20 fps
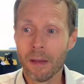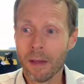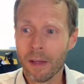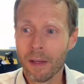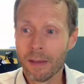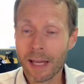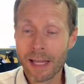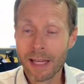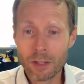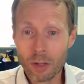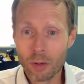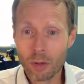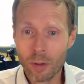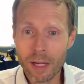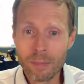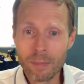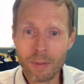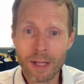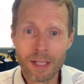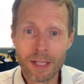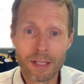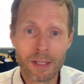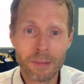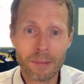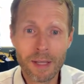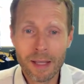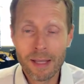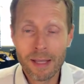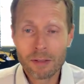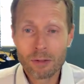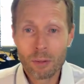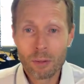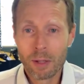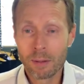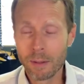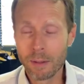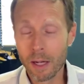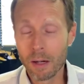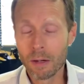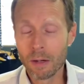That's a great place to be. That's where
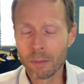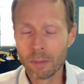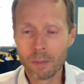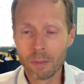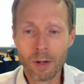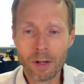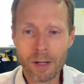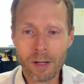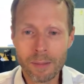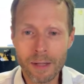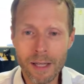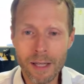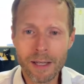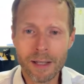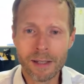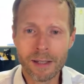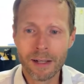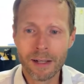we all want to be.